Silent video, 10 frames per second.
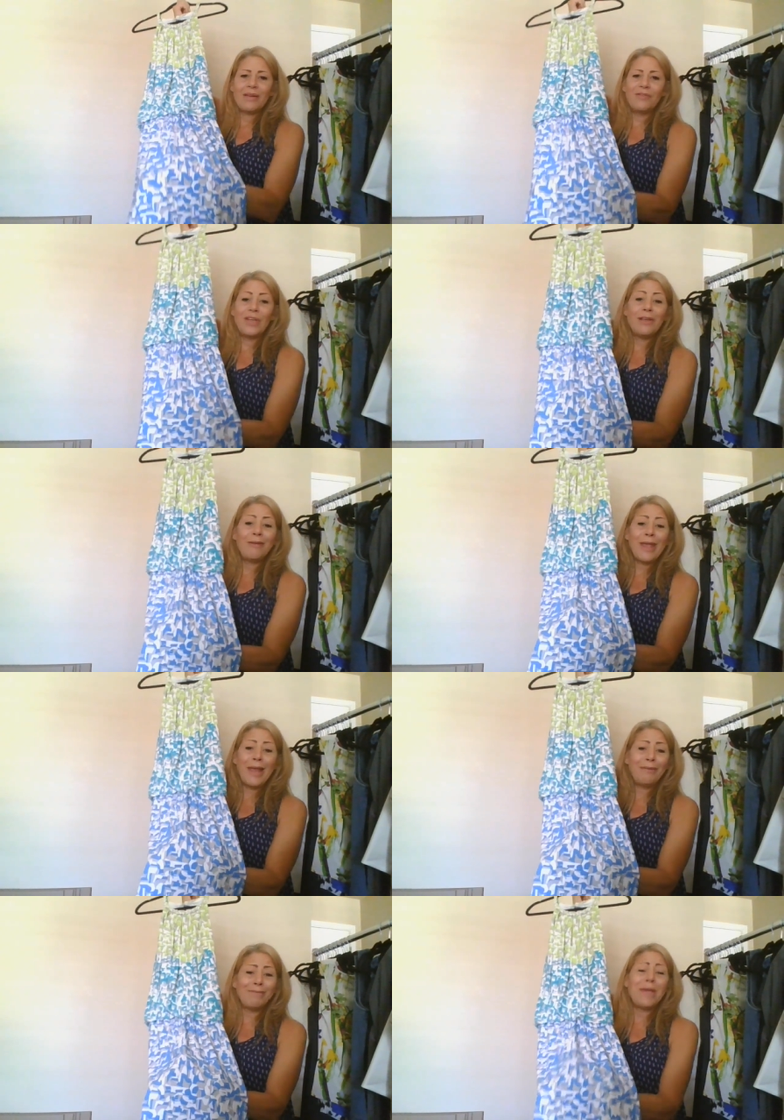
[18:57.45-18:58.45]
a video
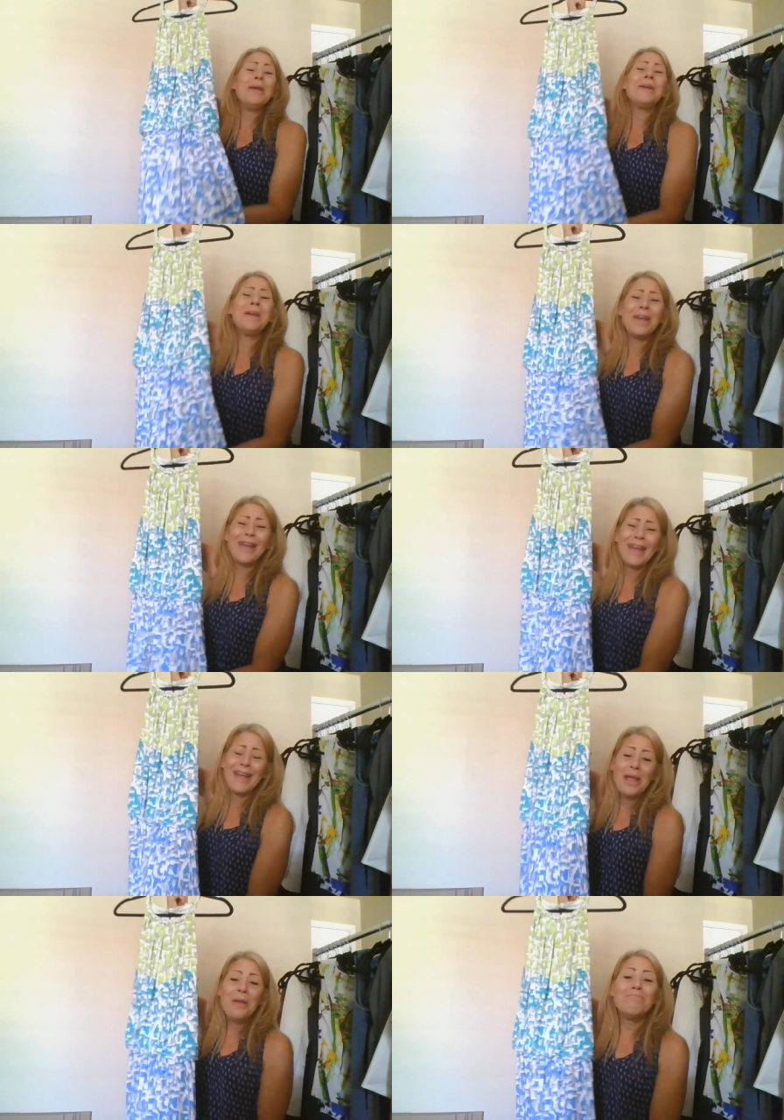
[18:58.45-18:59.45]
game
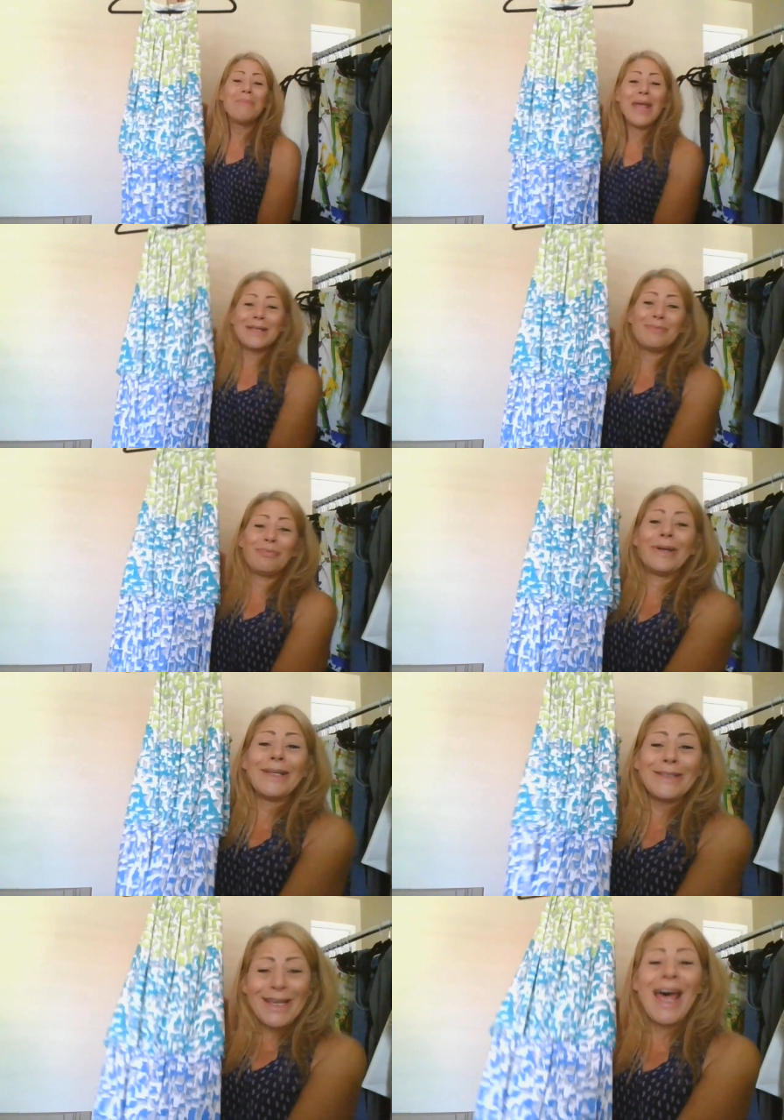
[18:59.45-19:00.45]
maze
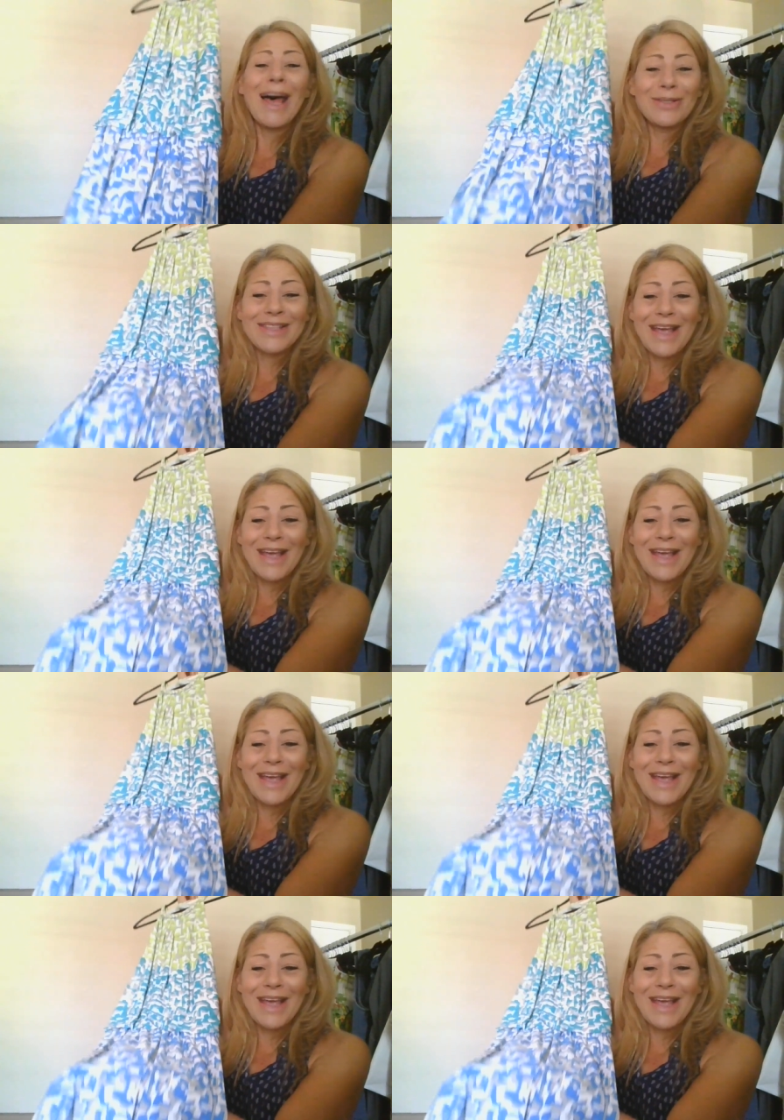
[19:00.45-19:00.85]
print. How's